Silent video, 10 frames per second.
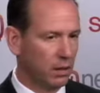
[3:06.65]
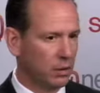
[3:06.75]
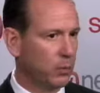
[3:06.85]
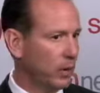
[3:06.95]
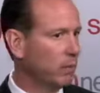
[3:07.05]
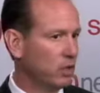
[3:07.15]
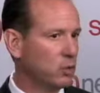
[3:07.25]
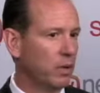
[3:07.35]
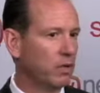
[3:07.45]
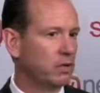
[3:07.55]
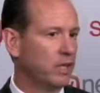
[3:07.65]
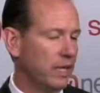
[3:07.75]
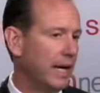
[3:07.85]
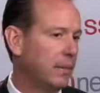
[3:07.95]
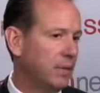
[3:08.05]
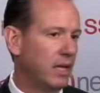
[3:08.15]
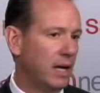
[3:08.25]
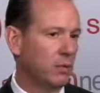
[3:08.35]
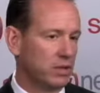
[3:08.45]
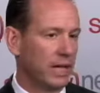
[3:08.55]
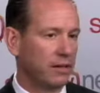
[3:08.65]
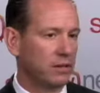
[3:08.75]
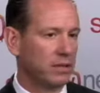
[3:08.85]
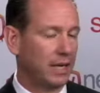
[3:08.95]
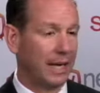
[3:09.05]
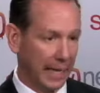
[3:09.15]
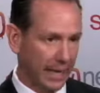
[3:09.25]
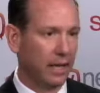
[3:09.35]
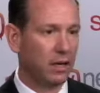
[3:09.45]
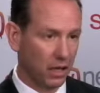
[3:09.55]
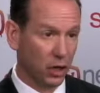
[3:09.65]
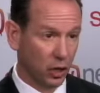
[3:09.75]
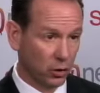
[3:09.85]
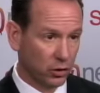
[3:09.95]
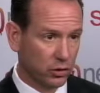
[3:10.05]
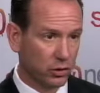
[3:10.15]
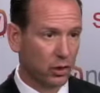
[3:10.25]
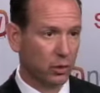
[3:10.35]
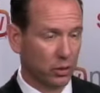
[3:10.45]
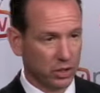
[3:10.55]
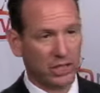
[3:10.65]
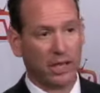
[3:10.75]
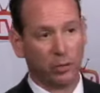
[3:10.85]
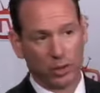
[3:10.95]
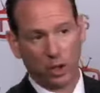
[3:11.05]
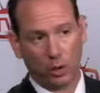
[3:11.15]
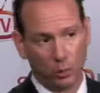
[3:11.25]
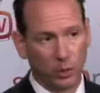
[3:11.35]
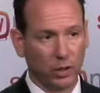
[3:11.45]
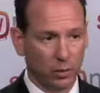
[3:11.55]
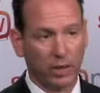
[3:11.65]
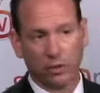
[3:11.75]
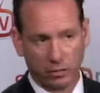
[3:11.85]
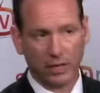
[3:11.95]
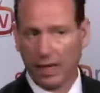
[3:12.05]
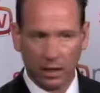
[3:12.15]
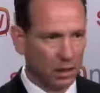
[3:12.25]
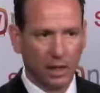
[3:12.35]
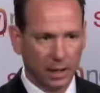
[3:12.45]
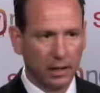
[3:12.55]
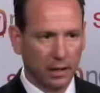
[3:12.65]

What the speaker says: But pretty much most of the IP cameras out there today, and encoders, which is how you would go pull in retrofit analog.